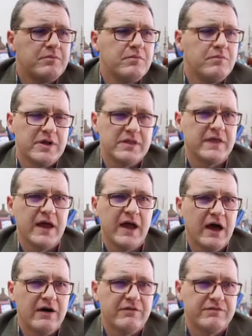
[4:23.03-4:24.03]
But they
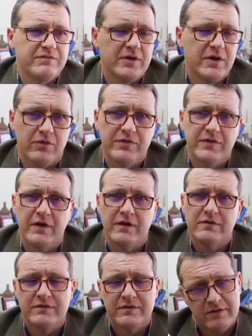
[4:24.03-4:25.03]
have,
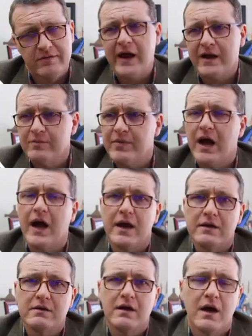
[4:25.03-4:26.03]
they're lagging behind
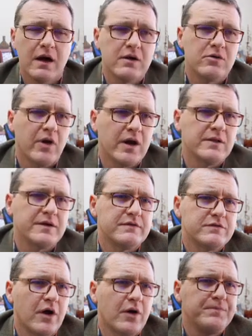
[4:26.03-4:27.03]
greatly.
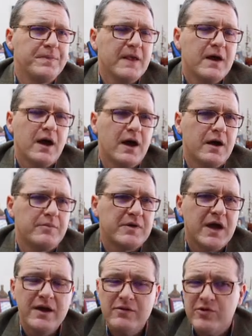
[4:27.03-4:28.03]
So
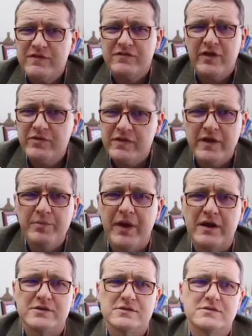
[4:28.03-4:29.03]
kind of same with lead
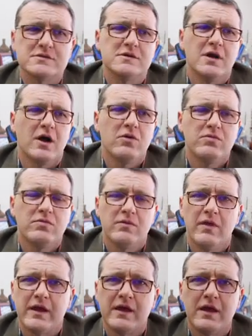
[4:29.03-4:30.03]
pages,
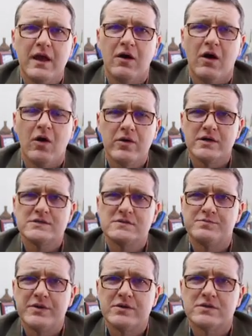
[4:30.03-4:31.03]
like, again, all it does is
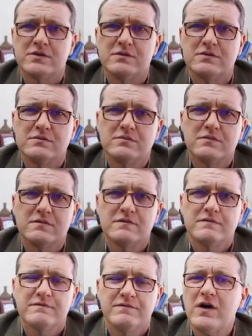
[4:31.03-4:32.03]
build
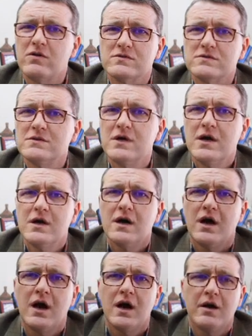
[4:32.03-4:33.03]
funnels.
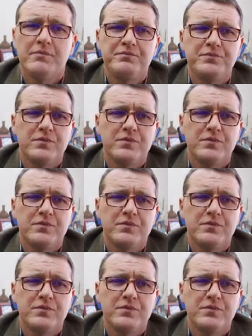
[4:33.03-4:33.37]
And